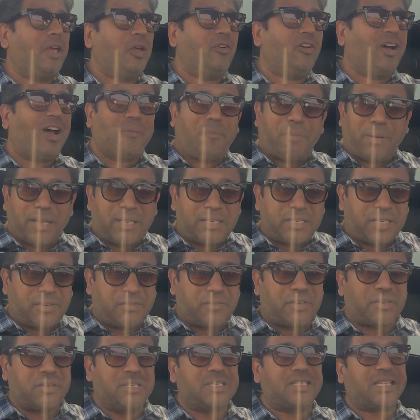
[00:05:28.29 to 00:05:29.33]
You have paddle
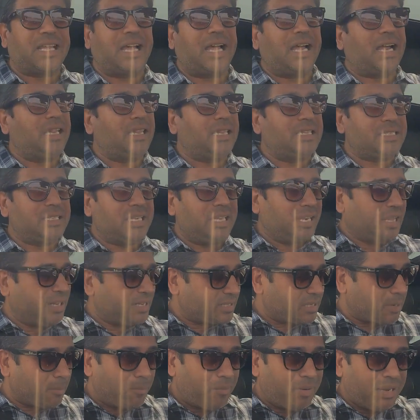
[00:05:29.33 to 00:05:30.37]
shifters and this area
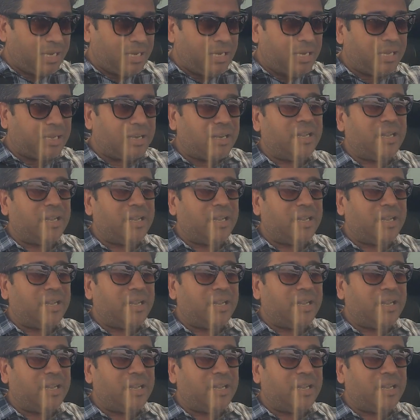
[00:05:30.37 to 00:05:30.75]
is completely